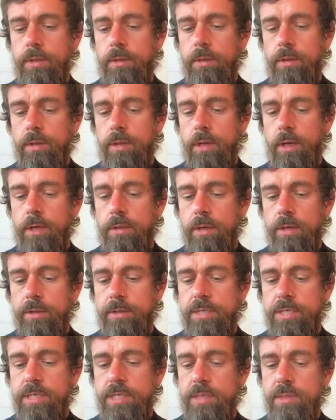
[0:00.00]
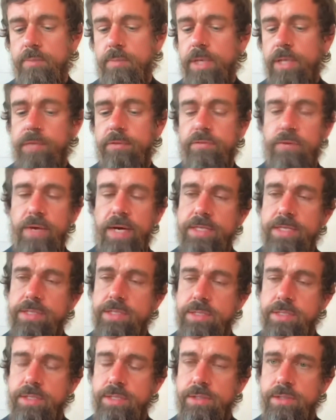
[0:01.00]
Our team made a fast
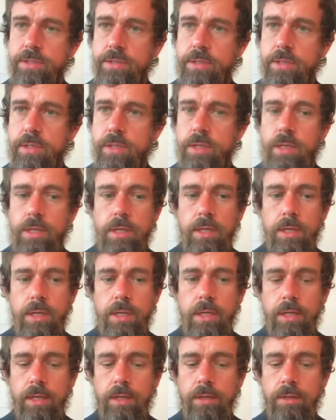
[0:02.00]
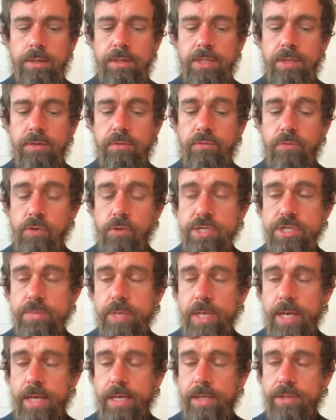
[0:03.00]
decision. The
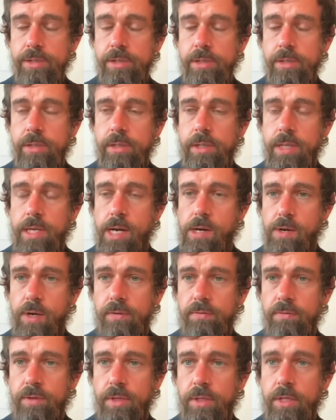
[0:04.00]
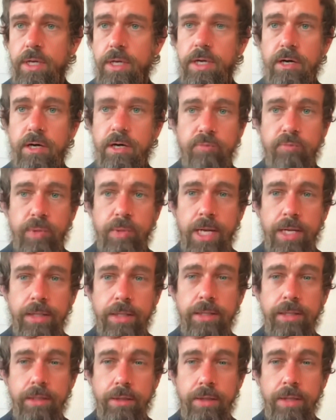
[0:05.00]
enforcement action, however, of
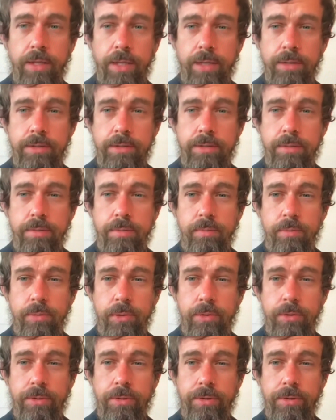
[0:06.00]
blocking URLs, both in